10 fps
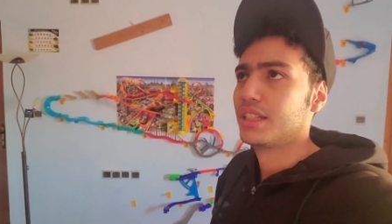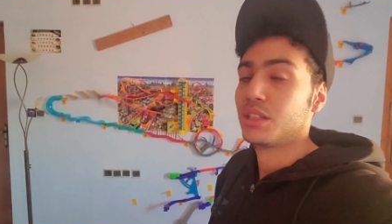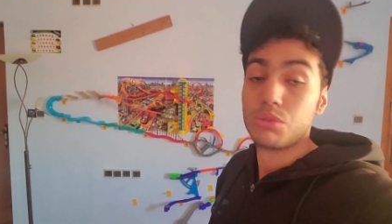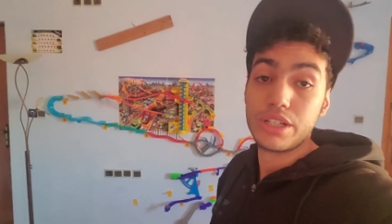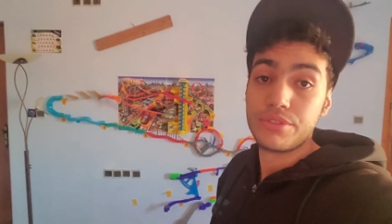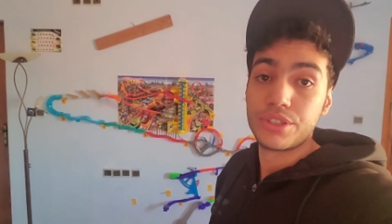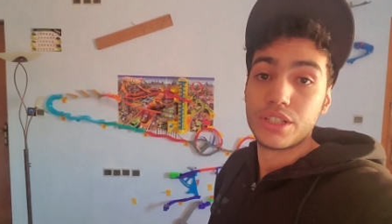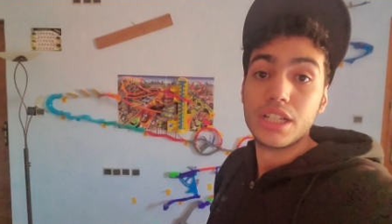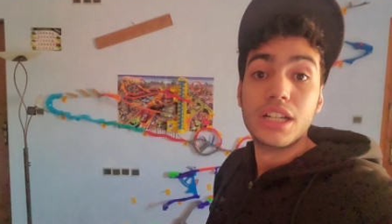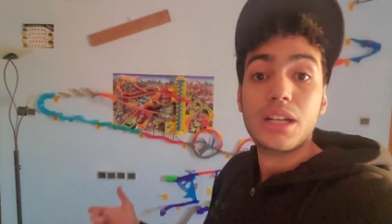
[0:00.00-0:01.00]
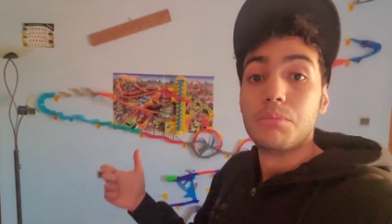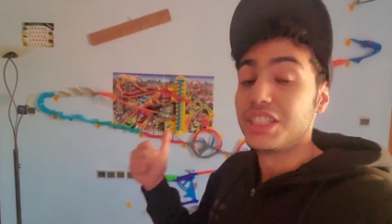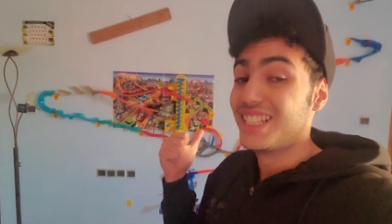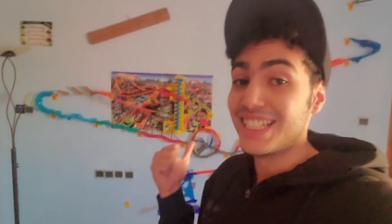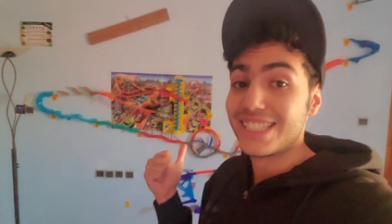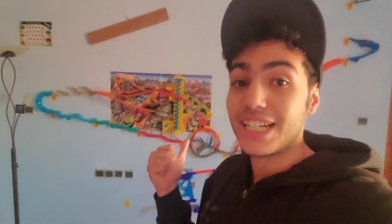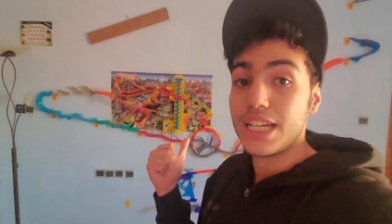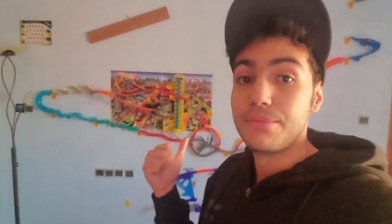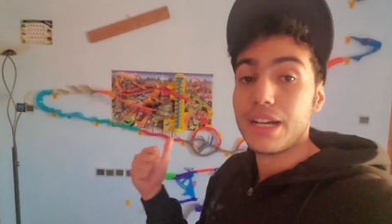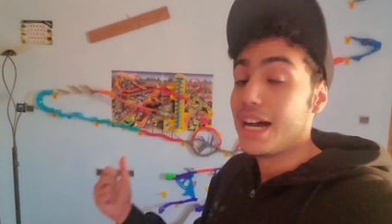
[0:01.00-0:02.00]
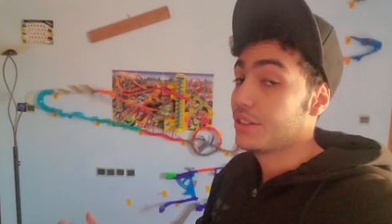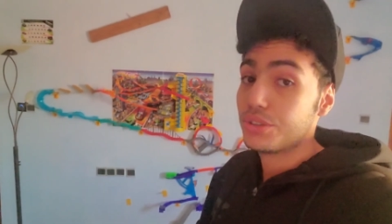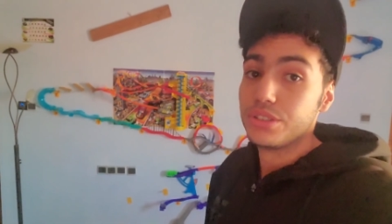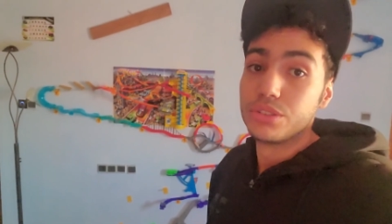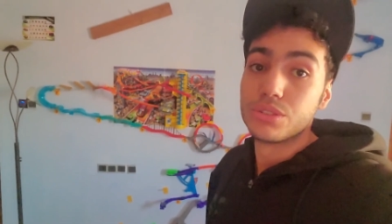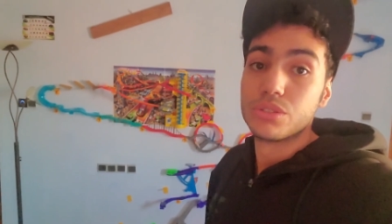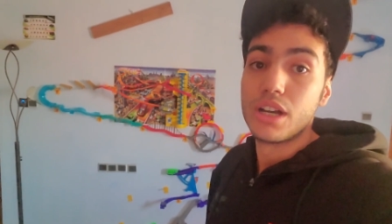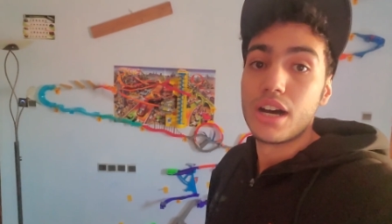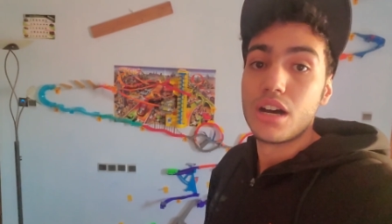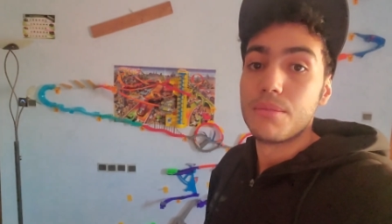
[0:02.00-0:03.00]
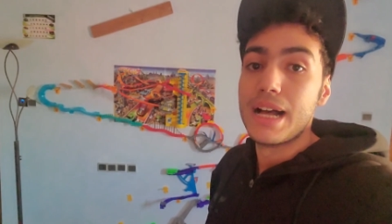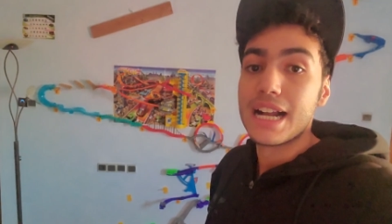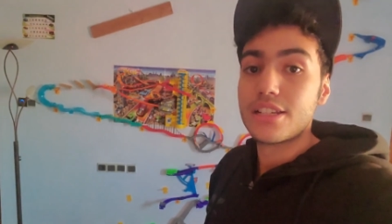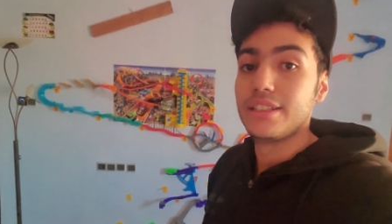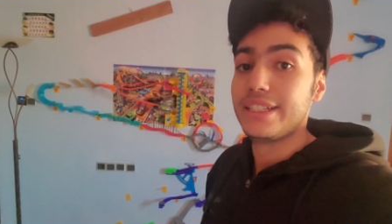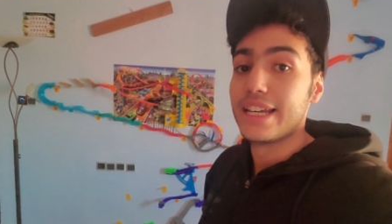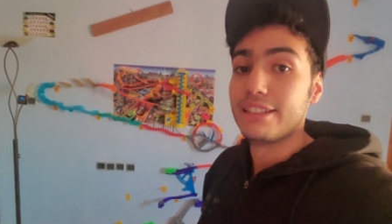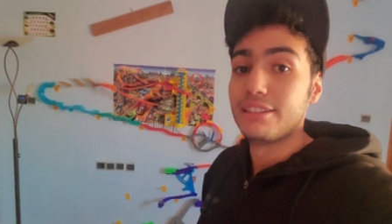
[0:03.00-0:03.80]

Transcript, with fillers: Whatever. But at that time, I couldn't uh, actually get